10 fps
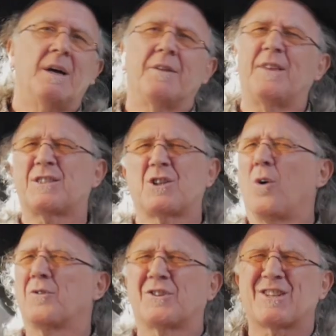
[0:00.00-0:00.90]
This
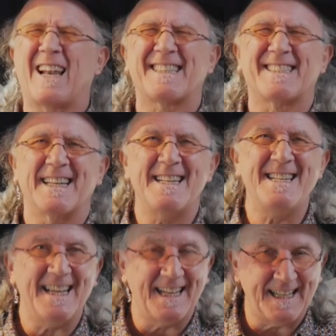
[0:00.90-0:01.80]
song, this classic,
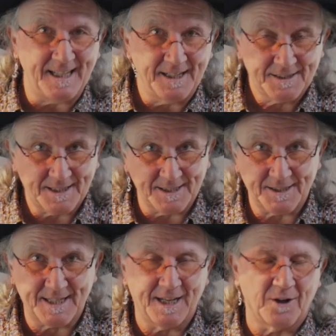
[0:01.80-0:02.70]
nearly didn't
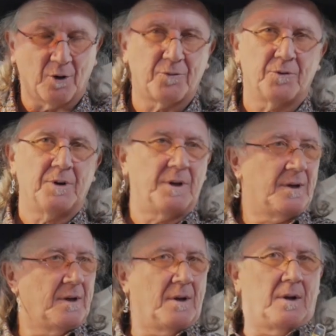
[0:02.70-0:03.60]
take off.
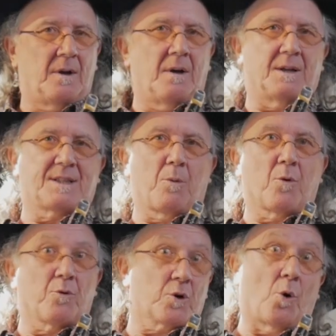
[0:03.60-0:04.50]
As they
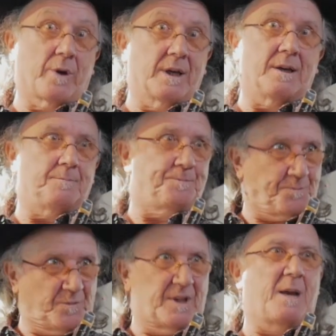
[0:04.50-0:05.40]
were recording it,
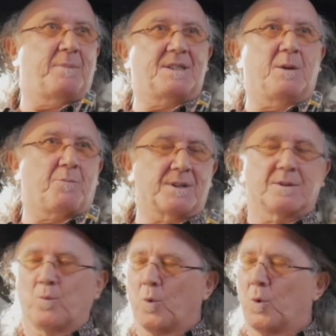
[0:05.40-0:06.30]
the ABC
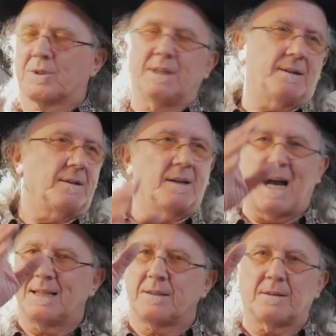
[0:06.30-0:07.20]
president walked in
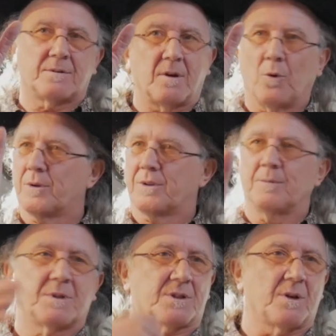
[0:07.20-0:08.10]
and ordered
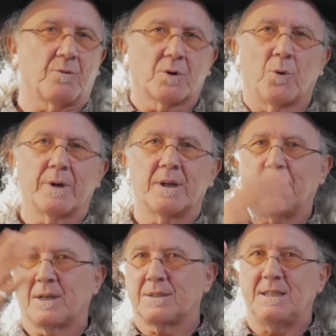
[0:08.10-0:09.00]
stop recording it
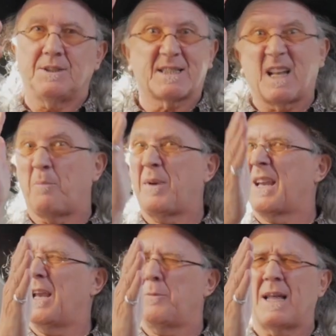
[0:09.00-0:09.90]
because he just had a big
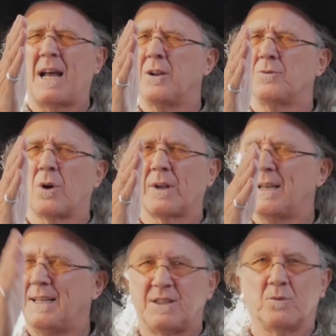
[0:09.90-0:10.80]
hit with Hello Dolly
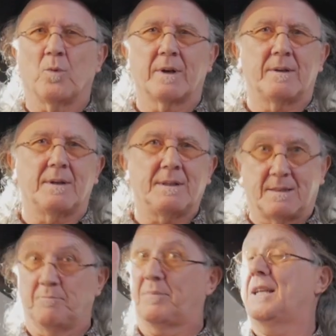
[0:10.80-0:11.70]
and he
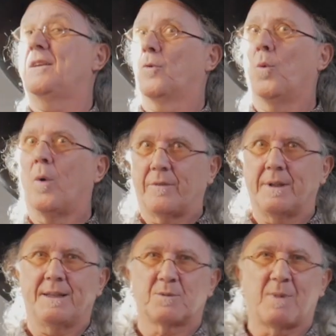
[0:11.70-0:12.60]
didn't believe or want
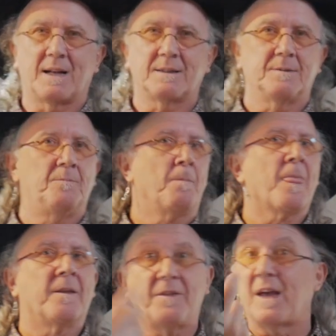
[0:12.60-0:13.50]
in this ballad.
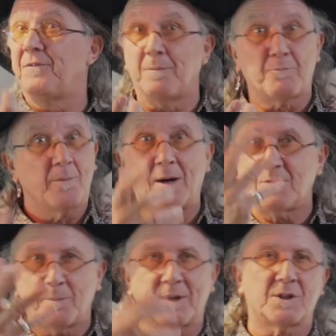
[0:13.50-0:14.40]
They then didn't promote
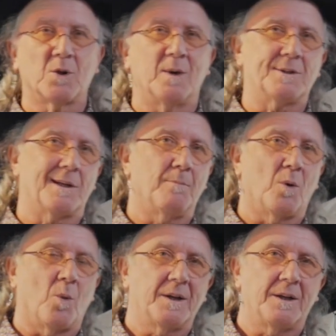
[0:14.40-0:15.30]
it, but it still went to #1
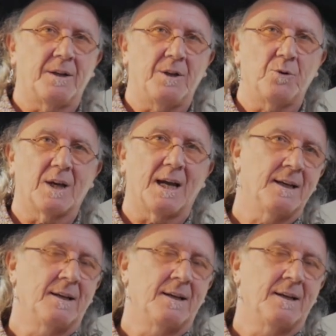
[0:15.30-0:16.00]
in the UK.